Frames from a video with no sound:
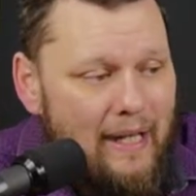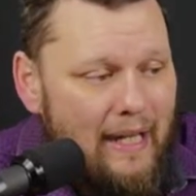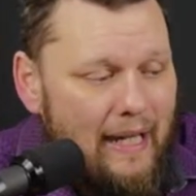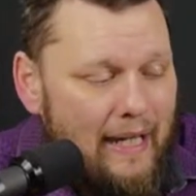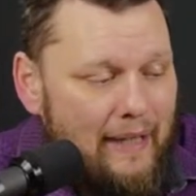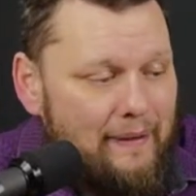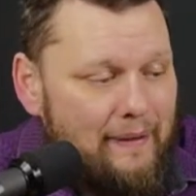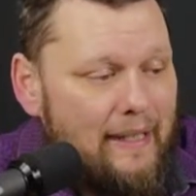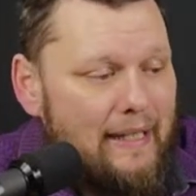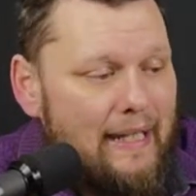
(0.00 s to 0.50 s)

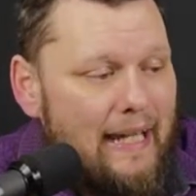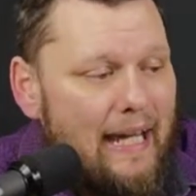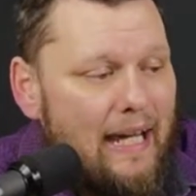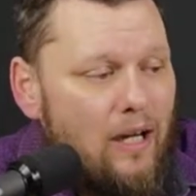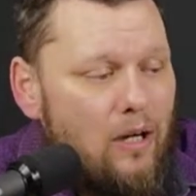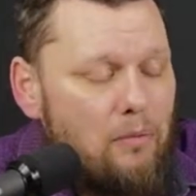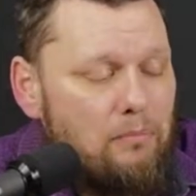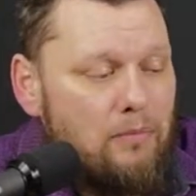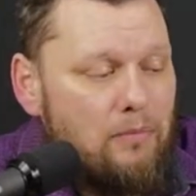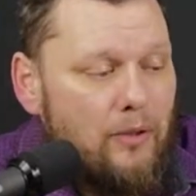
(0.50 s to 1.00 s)
and then
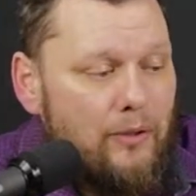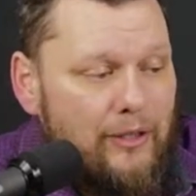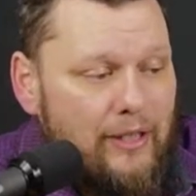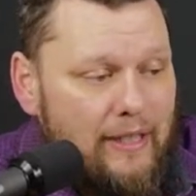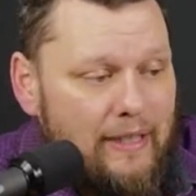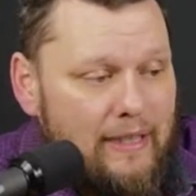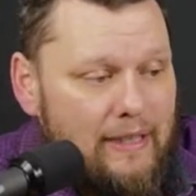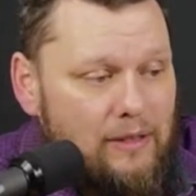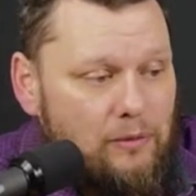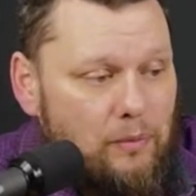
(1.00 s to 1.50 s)
how
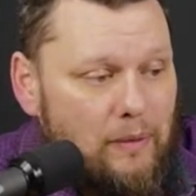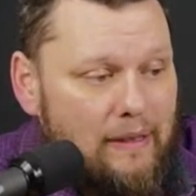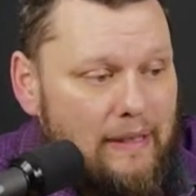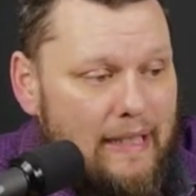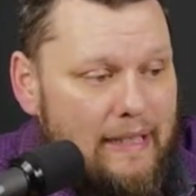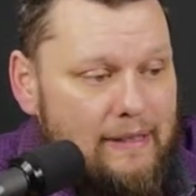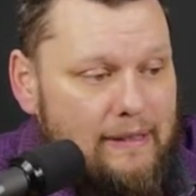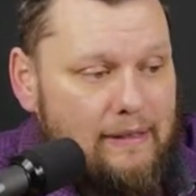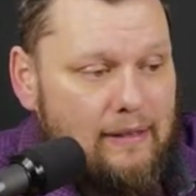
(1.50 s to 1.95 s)
monogenhs relates